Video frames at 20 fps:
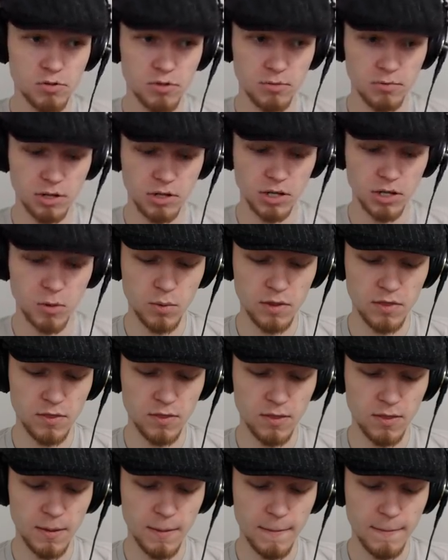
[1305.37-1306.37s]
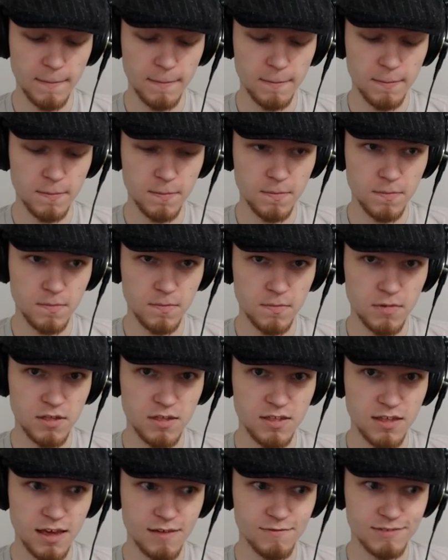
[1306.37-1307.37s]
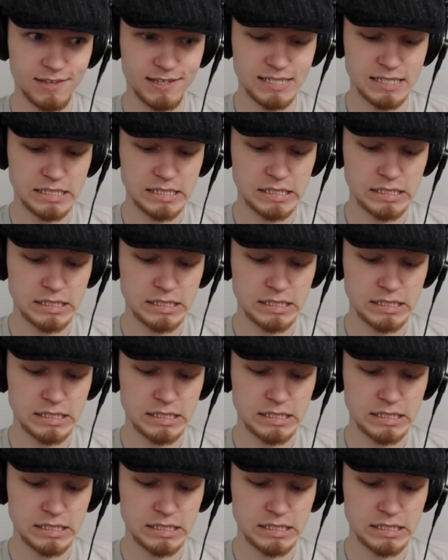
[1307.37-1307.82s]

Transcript: So I'm gonna go with seven.